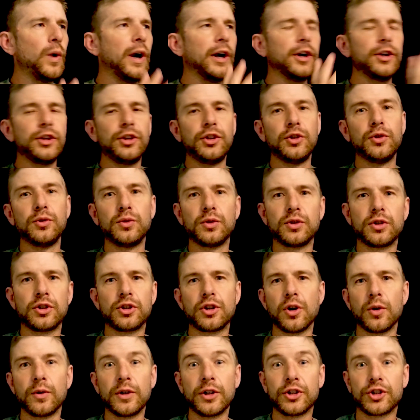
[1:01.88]
where you
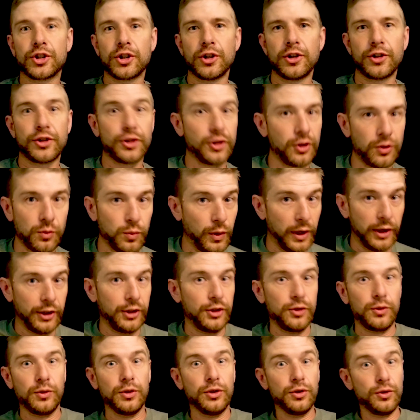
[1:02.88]
go to church or where
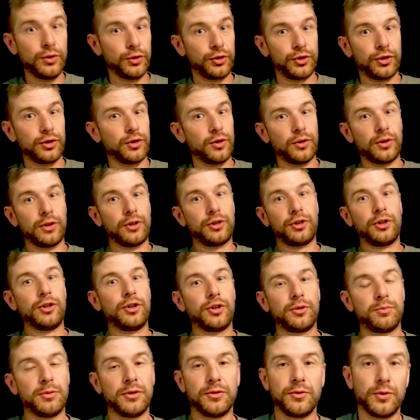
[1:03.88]
you used to go to
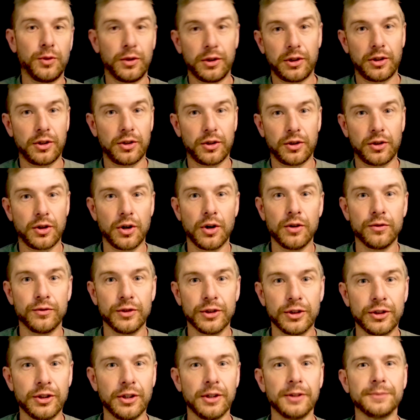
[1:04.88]
church before
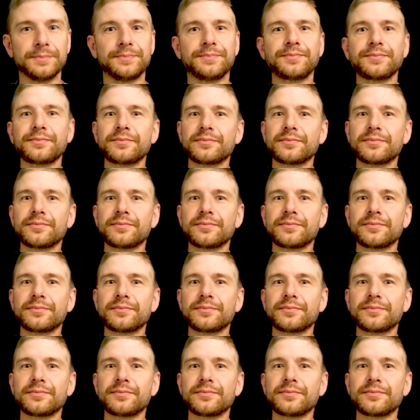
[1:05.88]
COVID?